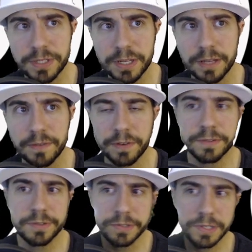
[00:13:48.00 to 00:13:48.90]
of the field,
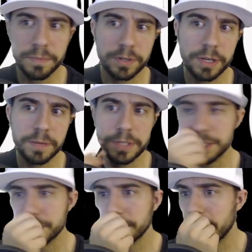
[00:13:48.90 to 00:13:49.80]
so similar to
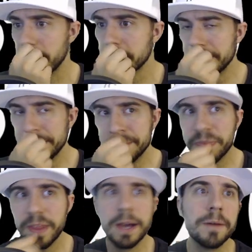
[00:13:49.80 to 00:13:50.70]
MTGA.
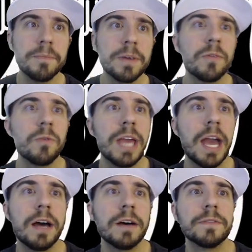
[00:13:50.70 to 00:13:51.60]
We
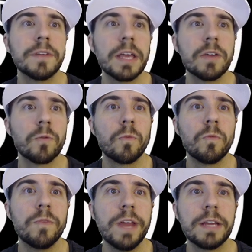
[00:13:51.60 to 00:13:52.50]
have a
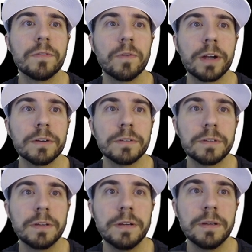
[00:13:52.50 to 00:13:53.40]
negative record
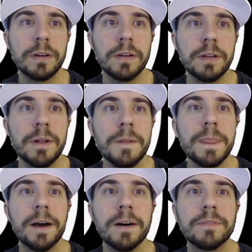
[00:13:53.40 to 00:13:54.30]

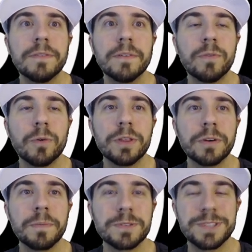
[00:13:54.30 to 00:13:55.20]
of
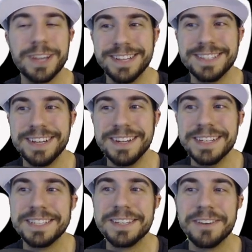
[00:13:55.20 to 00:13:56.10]
43%.
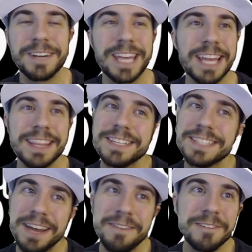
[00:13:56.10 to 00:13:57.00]
So again, this
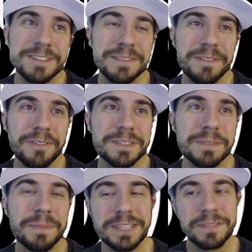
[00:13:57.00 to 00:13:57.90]
time it
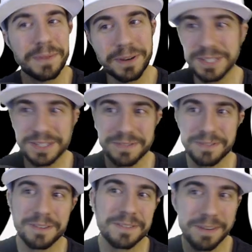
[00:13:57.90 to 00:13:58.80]
wasn't positive, but
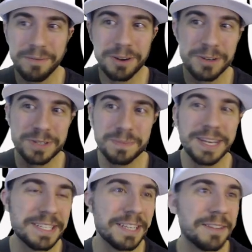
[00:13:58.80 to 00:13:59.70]
someone always
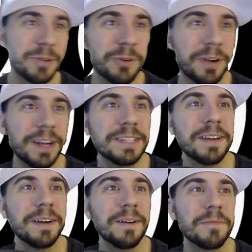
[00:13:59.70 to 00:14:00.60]
makes it through, right?
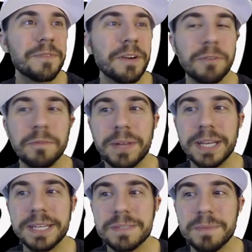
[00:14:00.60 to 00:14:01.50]
If everyone
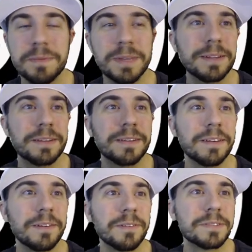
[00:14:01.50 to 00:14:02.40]
plays, maybe that's
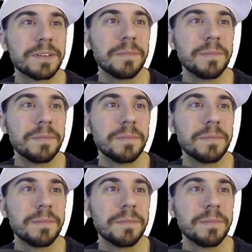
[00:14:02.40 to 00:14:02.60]
it's going to make